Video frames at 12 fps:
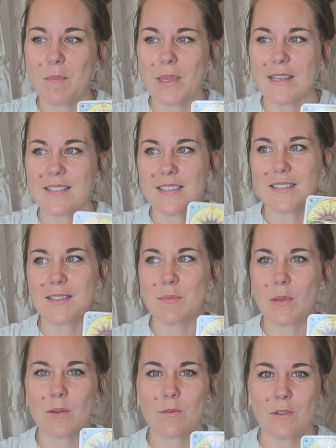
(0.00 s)
because this has
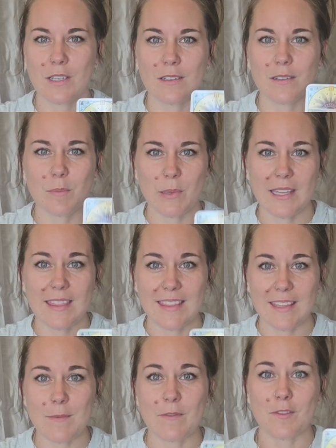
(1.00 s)
been a real big
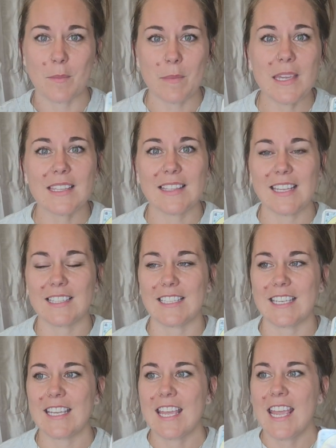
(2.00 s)
theme for me
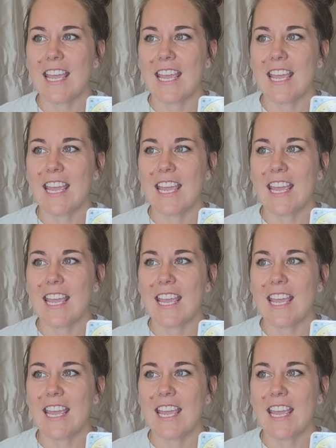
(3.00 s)
lately,